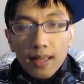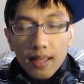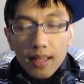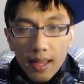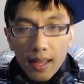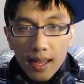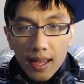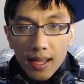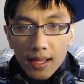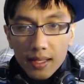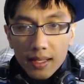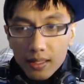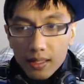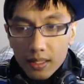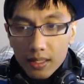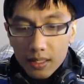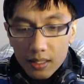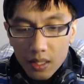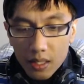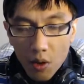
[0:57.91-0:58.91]
and
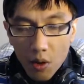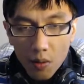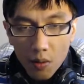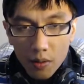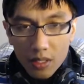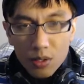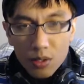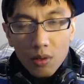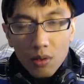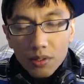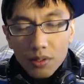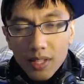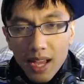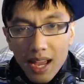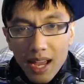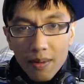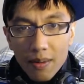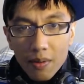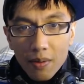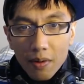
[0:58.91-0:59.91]
this whole
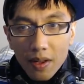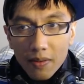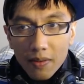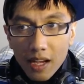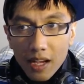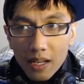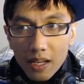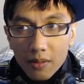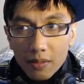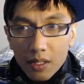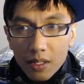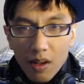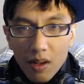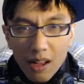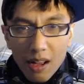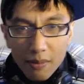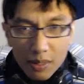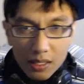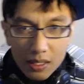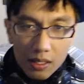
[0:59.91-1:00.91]
time I've kind of I've
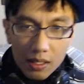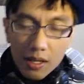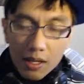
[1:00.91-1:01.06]
been